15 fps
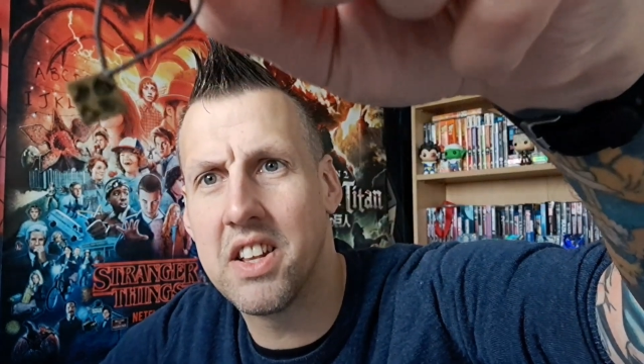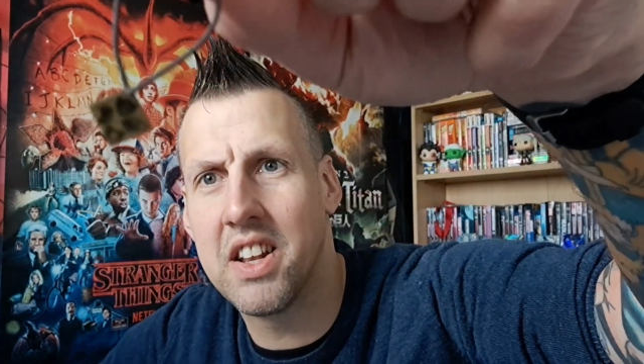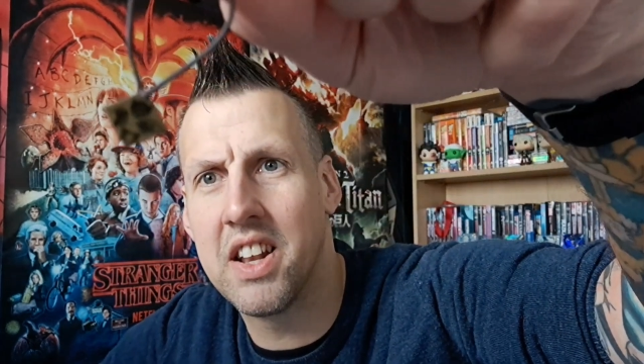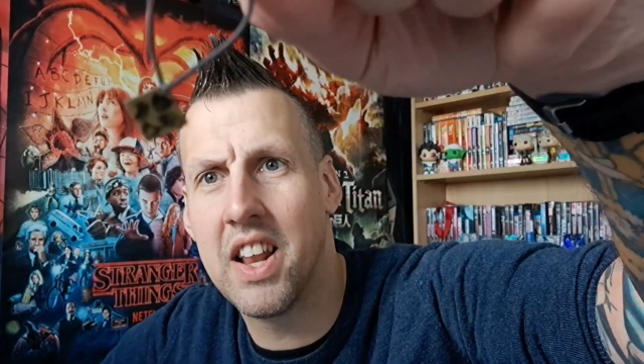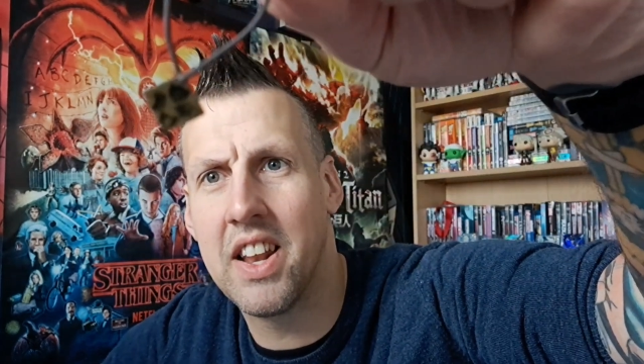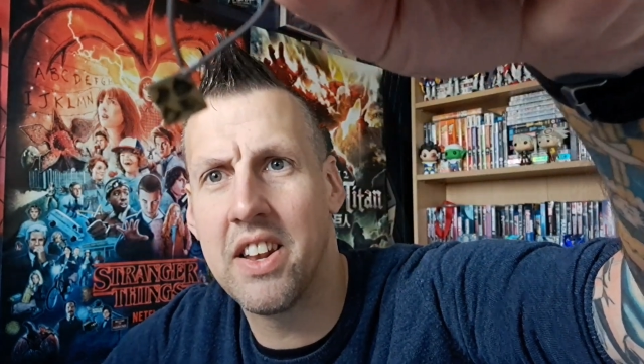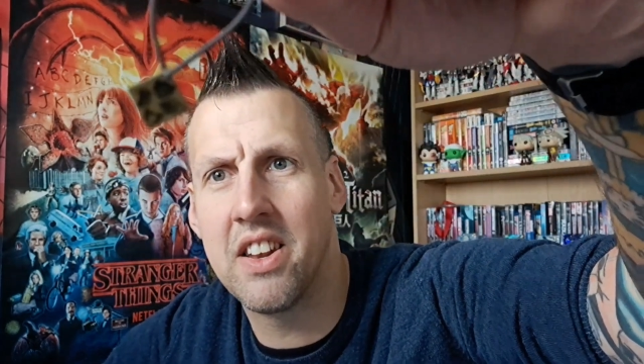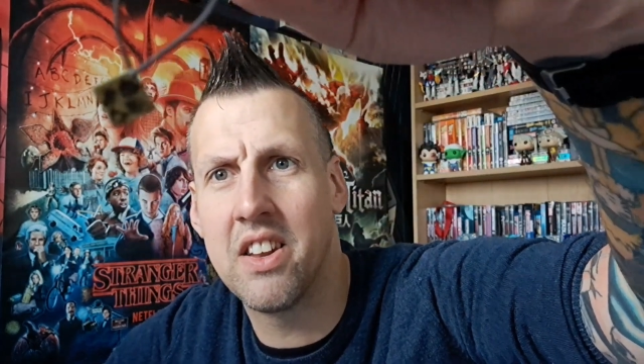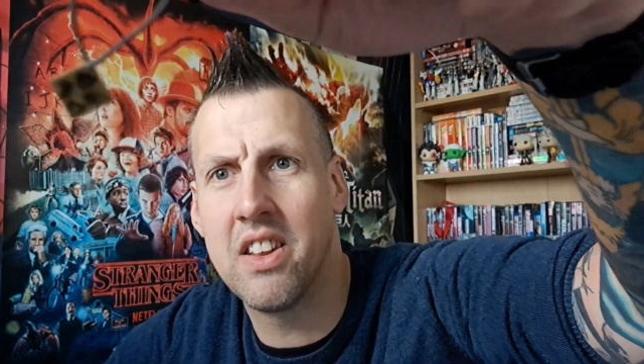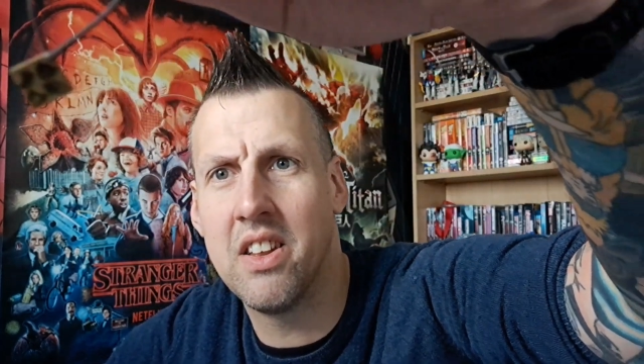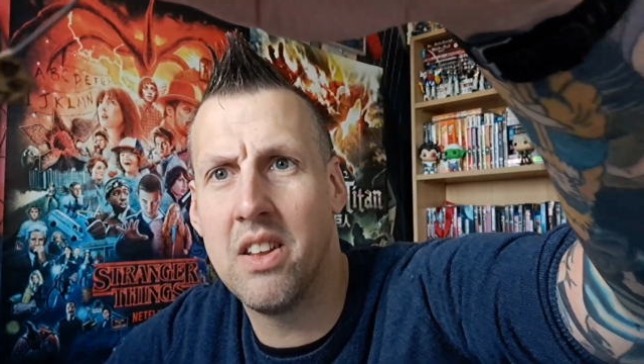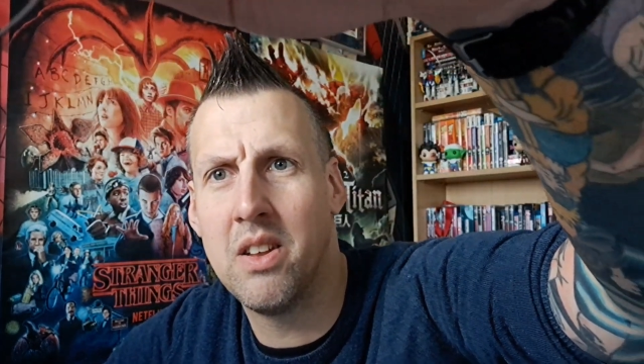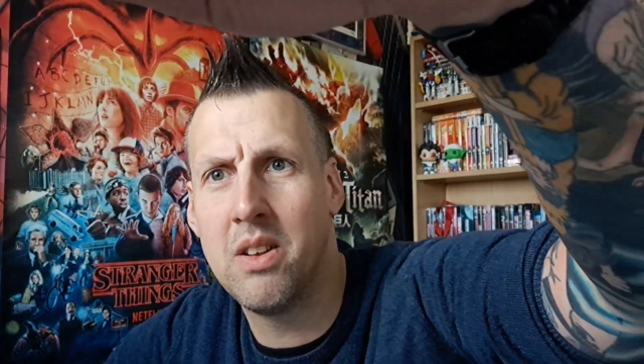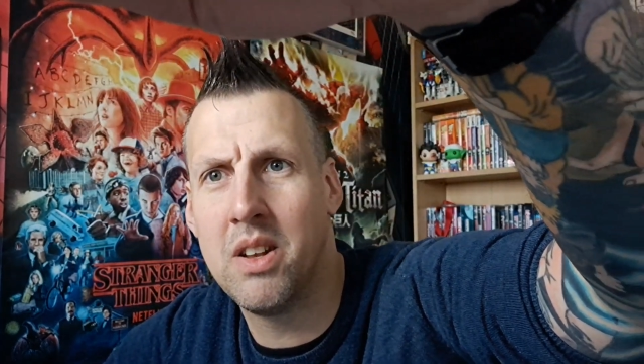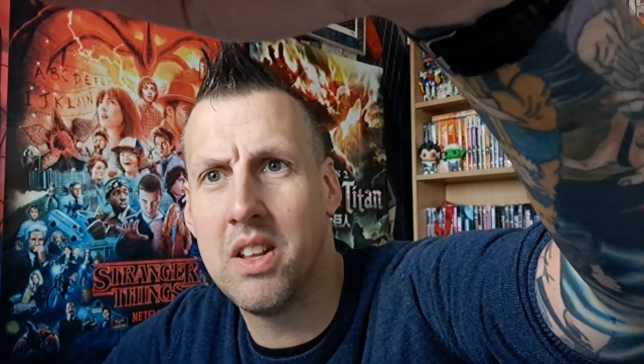then
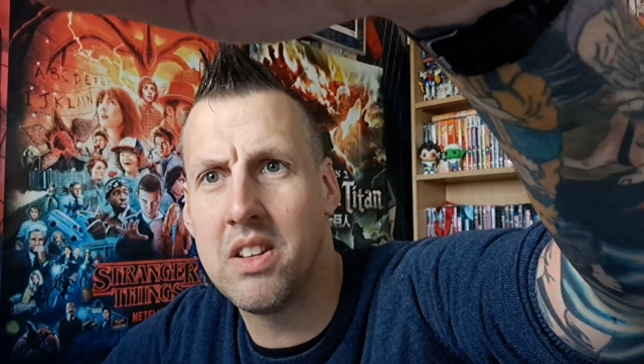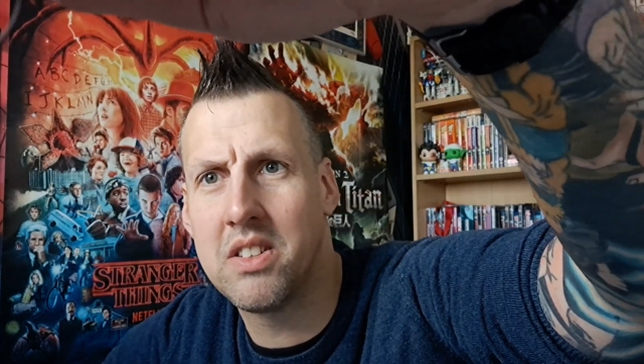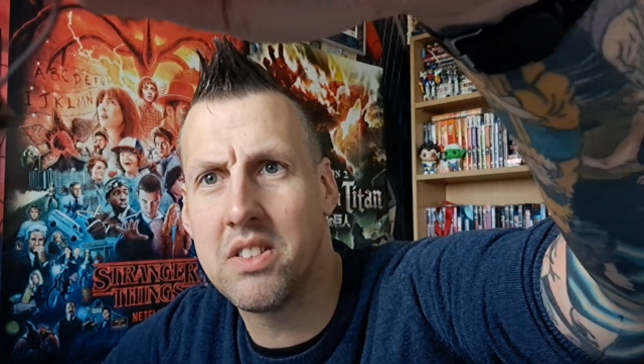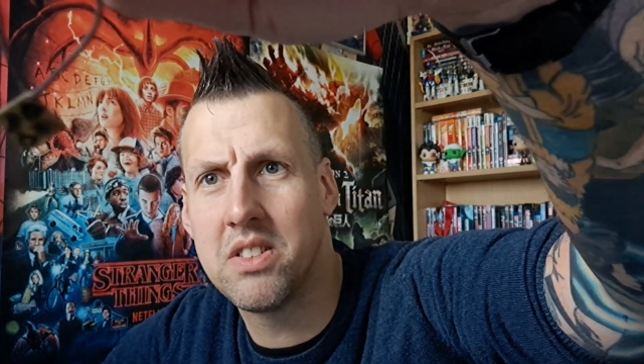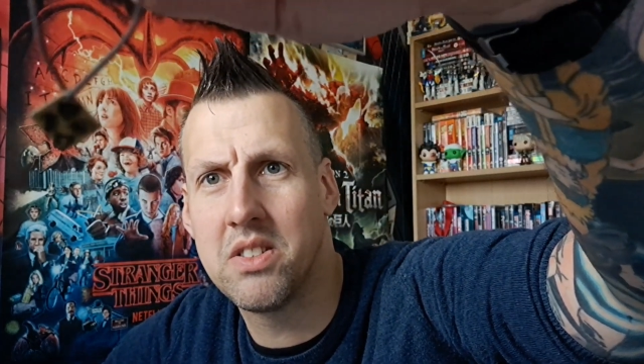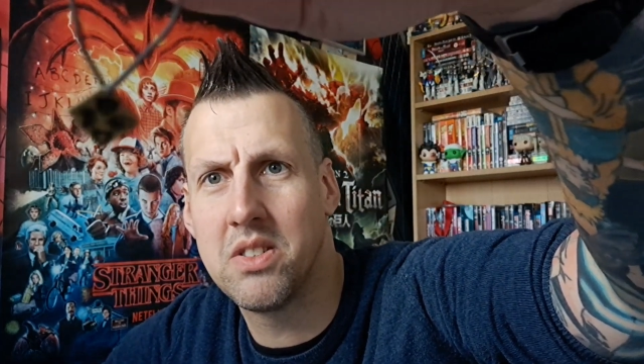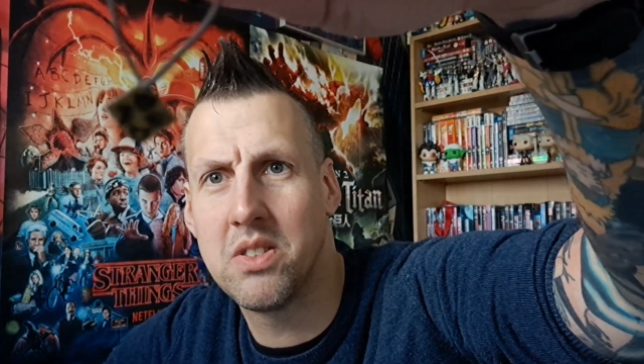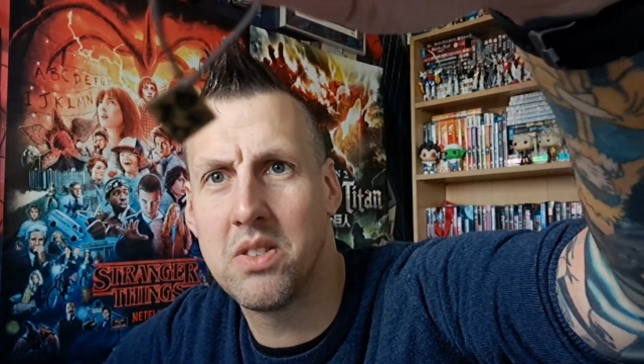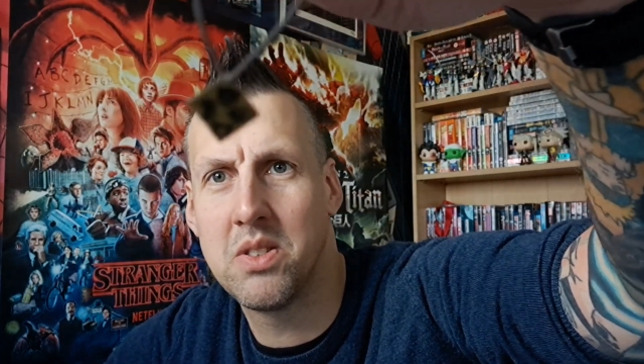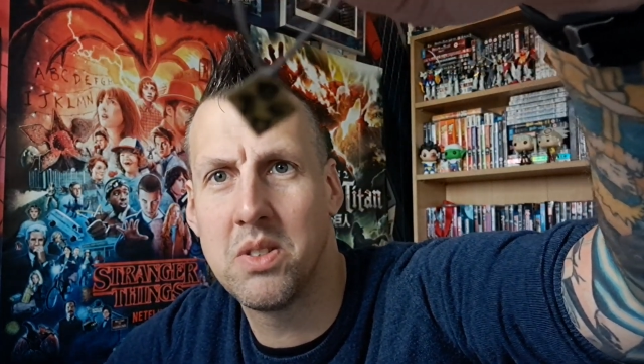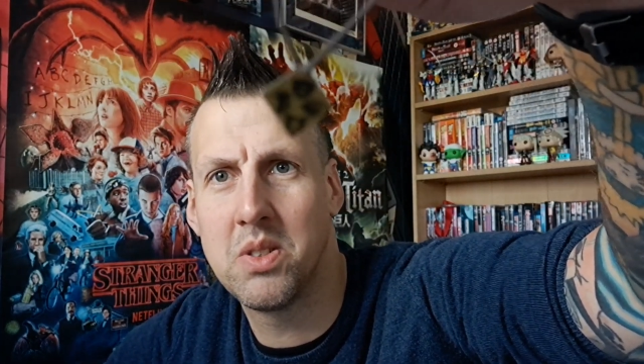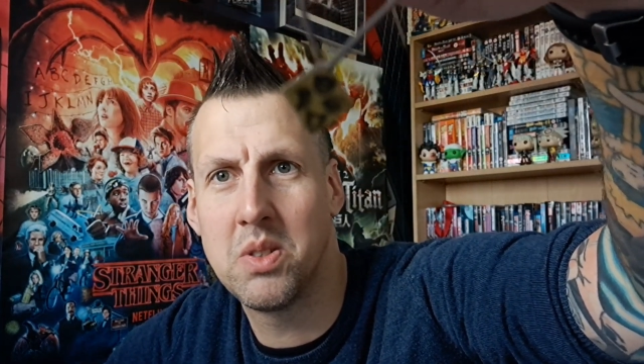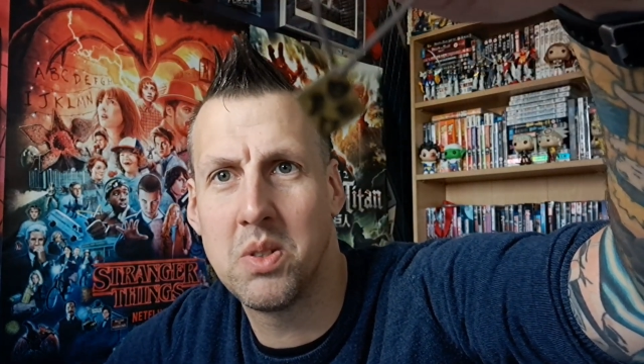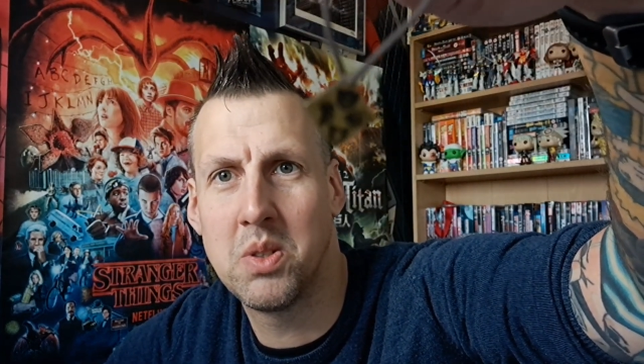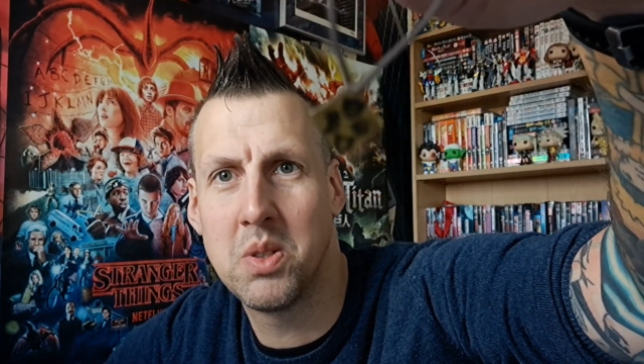
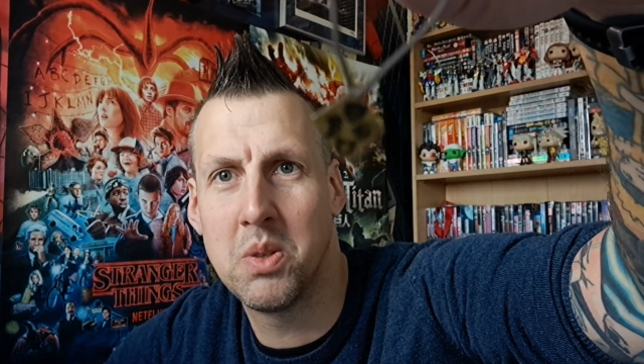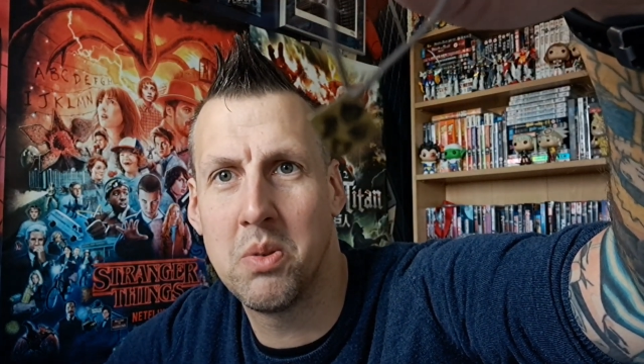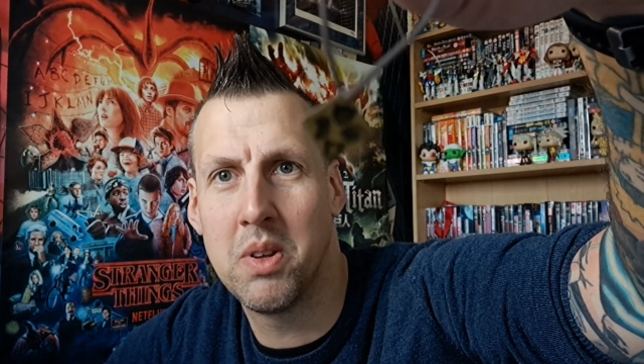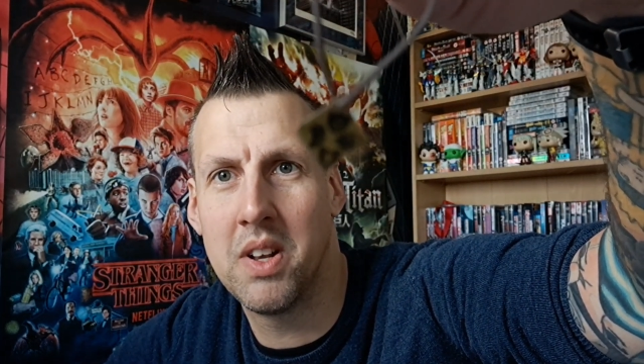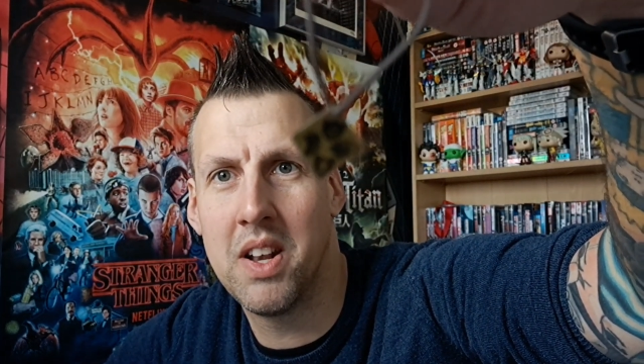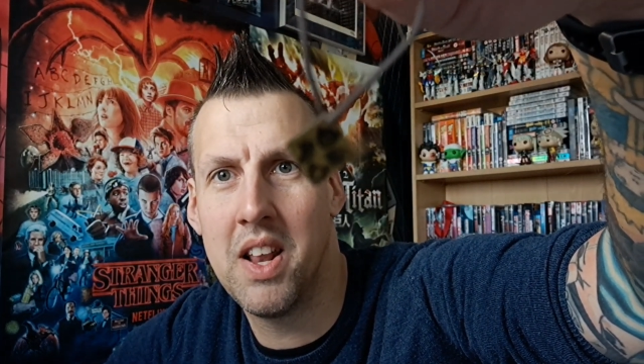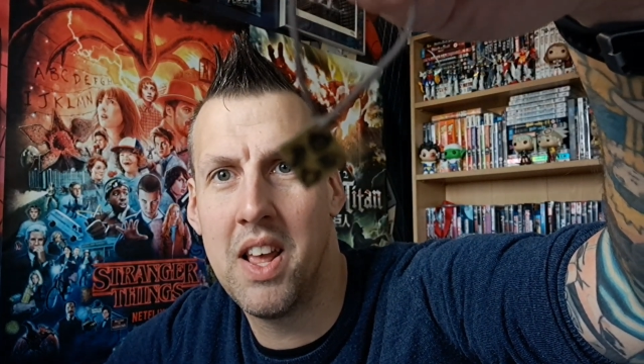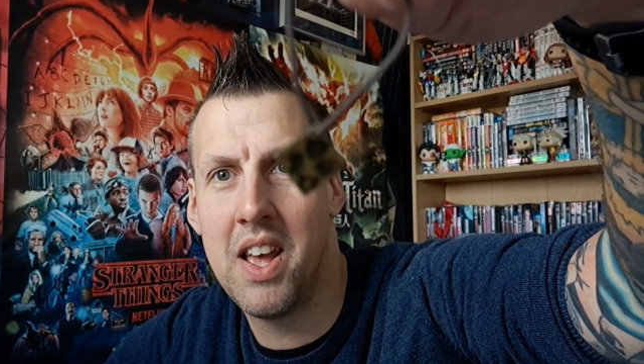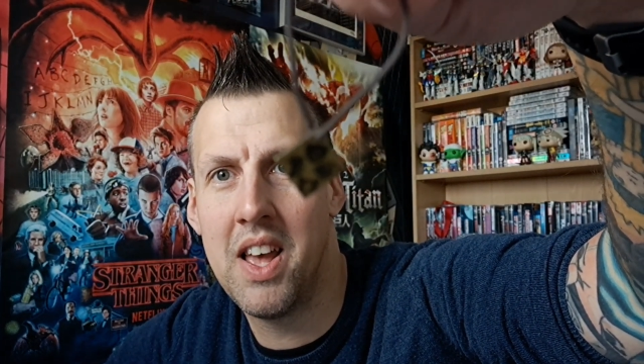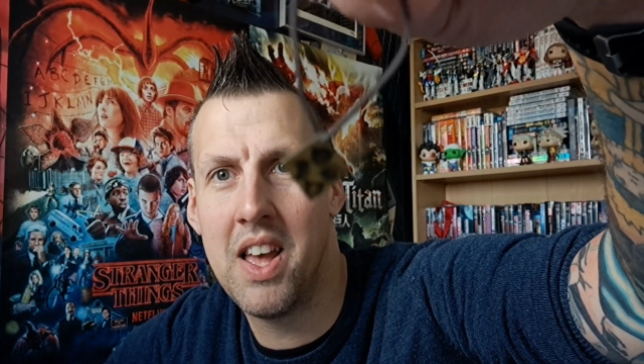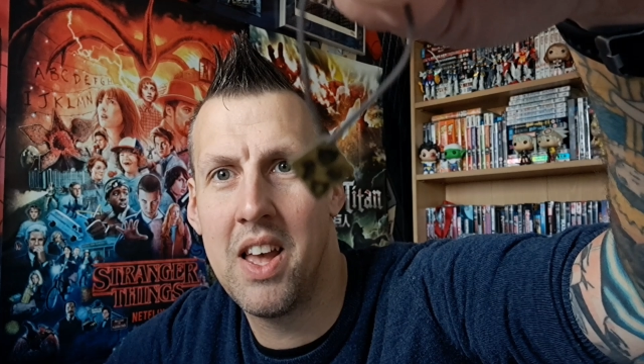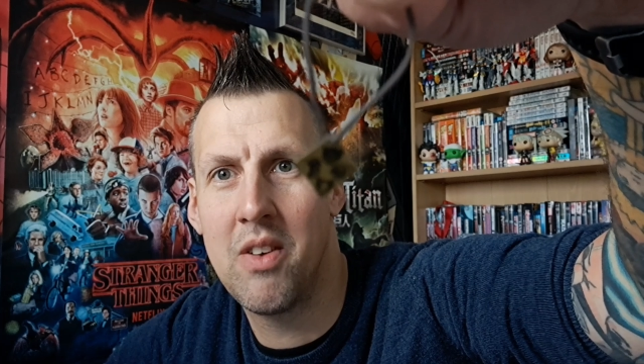let's do it there.